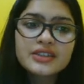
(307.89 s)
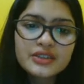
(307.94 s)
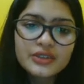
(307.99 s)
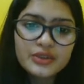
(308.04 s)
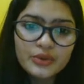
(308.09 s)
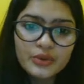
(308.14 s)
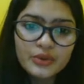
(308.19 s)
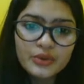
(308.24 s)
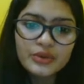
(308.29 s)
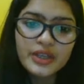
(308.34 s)

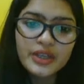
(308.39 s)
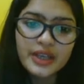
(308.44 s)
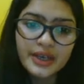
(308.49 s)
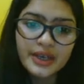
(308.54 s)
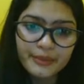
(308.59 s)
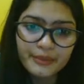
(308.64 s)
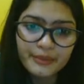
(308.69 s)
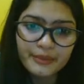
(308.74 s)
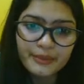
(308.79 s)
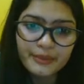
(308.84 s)
to
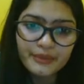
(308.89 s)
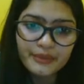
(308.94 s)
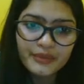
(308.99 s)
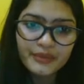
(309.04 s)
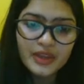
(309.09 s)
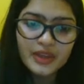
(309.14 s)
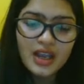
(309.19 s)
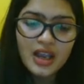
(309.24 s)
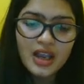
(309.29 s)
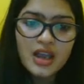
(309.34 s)
them.
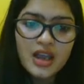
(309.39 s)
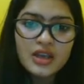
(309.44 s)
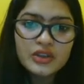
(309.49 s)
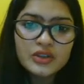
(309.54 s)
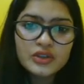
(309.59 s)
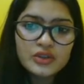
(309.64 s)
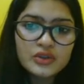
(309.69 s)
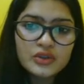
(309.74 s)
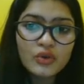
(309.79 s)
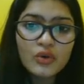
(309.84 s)

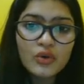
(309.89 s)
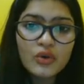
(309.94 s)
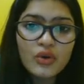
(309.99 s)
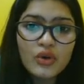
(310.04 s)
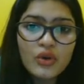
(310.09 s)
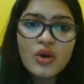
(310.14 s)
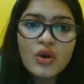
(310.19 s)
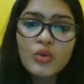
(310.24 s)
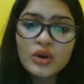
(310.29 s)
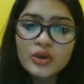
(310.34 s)
So,
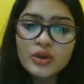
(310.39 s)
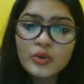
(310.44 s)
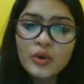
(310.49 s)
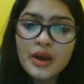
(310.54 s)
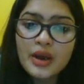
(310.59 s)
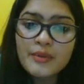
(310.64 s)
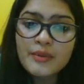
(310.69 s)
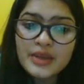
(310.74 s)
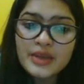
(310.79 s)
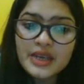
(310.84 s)
what do
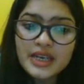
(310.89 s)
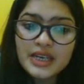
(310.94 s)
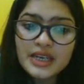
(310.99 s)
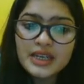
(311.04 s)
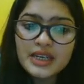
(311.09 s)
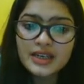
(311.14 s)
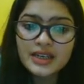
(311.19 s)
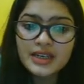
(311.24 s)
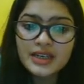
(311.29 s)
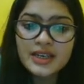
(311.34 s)
I mean
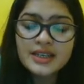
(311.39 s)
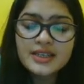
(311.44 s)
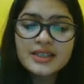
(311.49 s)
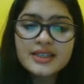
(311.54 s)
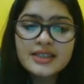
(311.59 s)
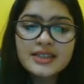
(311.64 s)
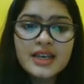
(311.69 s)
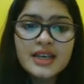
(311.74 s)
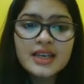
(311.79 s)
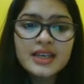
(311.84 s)
is
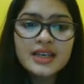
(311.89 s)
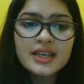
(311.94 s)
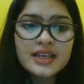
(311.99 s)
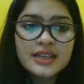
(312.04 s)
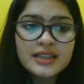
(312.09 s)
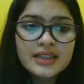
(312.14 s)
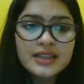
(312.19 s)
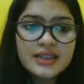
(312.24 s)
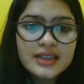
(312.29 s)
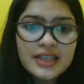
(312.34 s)

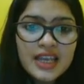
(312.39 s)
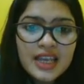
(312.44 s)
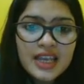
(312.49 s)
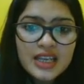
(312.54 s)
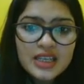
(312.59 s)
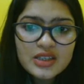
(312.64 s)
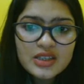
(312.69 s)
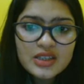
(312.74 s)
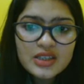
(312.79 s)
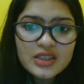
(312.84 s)

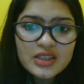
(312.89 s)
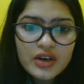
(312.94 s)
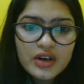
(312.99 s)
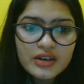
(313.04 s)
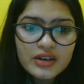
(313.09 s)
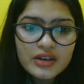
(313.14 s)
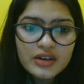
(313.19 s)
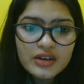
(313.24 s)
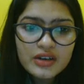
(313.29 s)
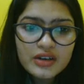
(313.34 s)
these
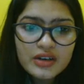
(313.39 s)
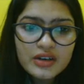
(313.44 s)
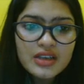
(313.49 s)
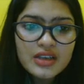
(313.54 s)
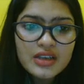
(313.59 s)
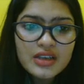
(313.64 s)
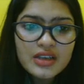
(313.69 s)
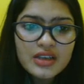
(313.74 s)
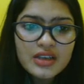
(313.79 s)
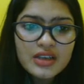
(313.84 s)
words
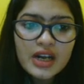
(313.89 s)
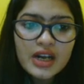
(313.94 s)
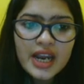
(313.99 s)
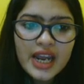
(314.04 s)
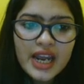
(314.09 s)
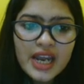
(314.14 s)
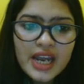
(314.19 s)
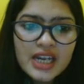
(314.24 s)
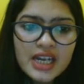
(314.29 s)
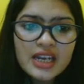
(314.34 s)
or
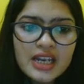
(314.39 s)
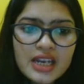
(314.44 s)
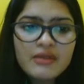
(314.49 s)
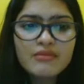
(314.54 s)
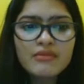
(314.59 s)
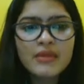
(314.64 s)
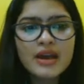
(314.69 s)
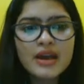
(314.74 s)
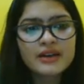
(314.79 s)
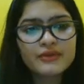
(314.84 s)
any
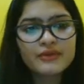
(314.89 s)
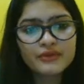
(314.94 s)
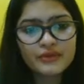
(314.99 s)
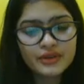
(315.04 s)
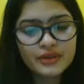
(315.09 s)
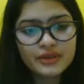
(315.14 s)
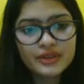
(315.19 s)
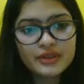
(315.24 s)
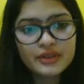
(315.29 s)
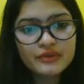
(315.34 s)

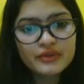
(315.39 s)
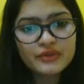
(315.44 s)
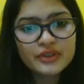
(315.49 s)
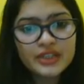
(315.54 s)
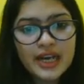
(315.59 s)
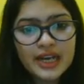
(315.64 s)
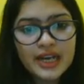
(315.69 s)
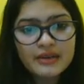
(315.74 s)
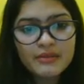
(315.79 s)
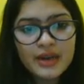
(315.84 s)
word for
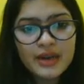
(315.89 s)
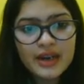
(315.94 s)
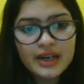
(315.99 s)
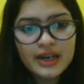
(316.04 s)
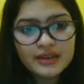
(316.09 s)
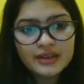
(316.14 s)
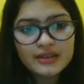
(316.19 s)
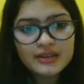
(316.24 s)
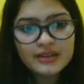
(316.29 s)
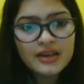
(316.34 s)
that
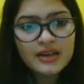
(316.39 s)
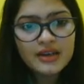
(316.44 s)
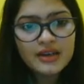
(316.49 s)
matter